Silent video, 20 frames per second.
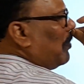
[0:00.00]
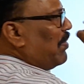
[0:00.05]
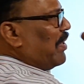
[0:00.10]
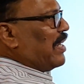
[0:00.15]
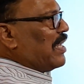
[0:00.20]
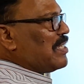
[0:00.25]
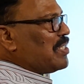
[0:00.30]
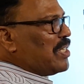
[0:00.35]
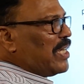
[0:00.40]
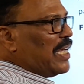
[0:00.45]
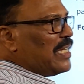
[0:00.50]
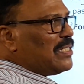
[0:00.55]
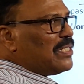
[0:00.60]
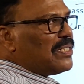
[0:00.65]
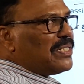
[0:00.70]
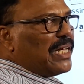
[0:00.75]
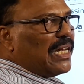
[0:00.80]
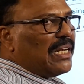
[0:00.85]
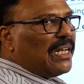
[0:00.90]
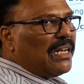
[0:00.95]
For a
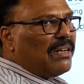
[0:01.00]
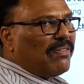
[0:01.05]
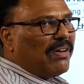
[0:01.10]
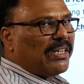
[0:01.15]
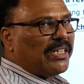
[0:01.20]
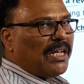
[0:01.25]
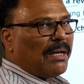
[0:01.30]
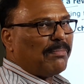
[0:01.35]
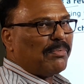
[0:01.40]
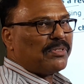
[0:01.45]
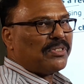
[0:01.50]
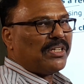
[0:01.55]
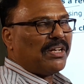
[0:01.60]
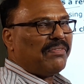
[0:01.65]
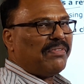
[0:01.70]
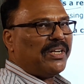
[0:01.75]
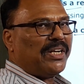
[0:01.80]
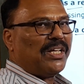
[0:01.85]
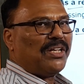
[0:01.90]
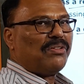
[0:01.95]
change, generally what happens,
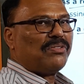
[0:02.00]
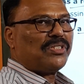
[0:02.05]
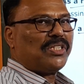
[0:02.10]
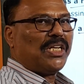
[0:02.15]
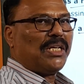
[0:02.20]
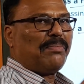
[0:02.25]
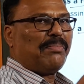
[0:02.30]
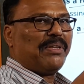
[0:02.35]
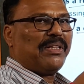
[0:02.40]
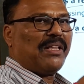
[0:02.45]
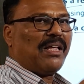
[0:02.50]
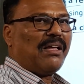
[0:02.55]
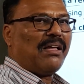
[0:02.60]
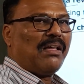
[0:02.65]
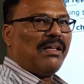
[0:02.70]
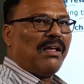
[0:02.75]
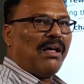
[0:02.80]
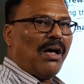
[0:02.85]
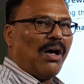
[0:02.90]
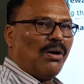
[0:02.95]
every day you sleep in the
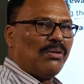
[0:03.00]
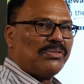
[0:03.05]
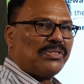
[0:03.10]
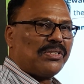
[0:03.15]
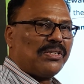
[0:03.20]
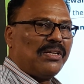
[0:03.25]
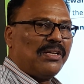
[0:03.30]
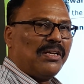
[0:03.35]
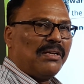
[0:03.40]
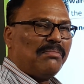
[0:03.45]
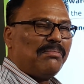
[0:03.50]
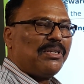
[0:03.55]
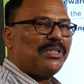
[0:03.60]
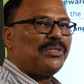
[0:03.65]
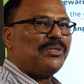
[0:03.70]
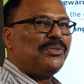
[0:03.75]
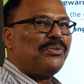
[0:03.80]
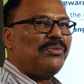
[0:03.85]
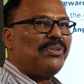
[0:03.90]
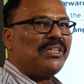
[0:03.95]
house.
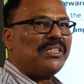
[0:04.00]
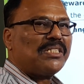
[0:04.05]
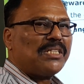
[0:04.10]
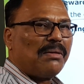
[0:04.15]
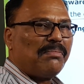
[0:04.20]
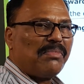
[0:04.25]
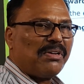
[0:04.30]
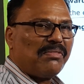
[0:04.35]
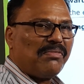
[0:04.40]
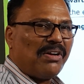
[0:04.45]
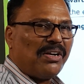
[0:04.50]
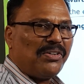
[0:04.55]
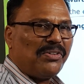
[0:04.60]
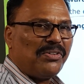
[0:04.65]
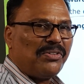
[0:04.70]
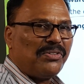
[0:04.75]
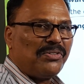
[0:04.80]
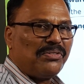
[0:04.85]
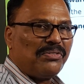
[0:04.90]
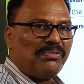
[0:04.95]
But during summer, what
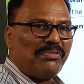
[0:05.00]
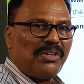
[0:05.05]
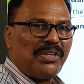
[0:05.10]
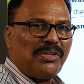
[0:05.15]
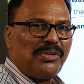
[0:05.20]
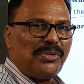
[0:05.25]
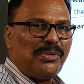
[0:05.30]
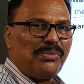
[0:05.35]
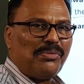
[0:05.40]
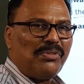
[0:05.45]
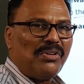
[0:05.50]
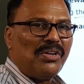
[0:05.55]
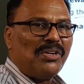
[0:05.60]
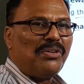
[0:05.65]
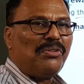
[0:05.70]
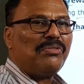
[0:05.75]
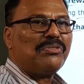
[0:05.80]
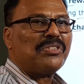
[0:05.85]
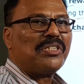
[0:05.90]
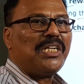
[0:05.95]
do?
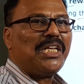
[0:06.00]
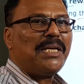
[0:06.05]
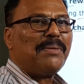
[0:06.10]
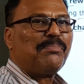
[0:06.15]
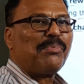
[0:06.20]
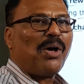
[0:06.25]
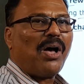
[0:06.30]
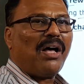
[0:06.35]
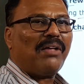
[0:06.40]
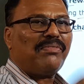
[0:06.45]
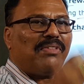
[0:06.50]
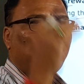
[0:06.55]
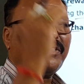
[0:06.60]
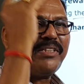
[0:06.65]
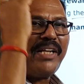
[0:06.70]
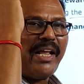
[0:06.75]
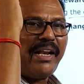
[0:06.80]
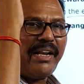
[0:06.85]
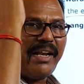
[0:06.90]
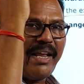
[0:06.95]
You sleep on the
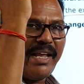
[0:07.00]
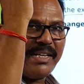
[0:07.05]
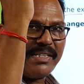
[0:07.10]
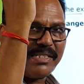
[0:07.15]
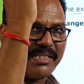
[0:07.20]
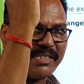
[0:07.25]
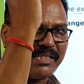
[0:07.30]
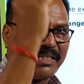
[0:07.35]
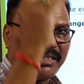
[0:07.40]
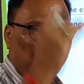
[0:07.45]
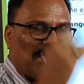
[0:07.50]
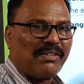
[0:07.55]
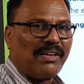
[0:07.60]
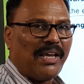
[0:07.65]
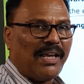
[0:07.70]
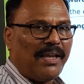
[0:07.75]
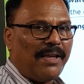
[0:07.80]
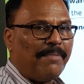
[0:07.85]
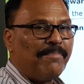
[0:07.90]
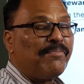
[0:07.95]
terrace.
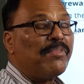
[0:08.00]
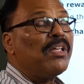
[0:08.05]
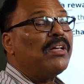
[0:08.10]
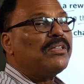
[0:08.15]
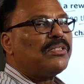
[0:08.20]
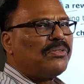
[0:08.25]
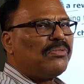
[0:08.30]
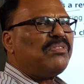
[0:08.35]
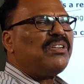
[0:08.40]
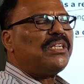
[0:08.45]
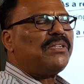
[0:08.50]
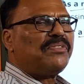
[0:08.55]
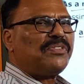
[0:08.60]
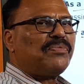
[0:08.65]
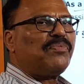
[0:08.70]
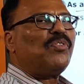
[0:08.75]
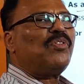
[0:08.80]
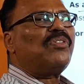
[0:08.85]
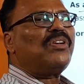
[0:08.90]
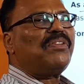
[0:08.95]
Okay. So
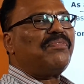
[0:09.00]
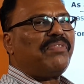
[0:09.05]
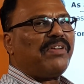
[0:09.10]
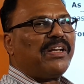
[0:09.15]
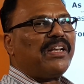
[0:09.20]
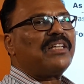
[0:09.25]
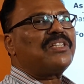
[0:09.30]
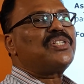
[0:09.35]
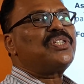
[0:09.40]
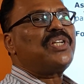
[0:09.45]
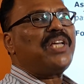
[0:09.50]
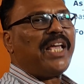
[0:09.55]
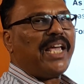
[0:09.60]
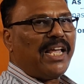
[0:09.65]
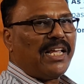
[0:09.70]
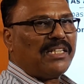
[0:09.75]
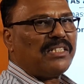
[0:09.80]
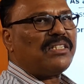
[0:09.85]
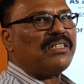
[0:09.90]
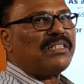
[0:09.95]
it's only for a
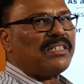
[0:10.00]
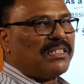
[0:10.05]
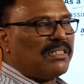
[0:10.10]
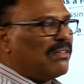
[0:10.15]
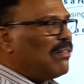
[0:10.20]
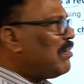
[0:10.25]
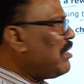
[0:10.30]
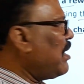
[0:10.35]
change.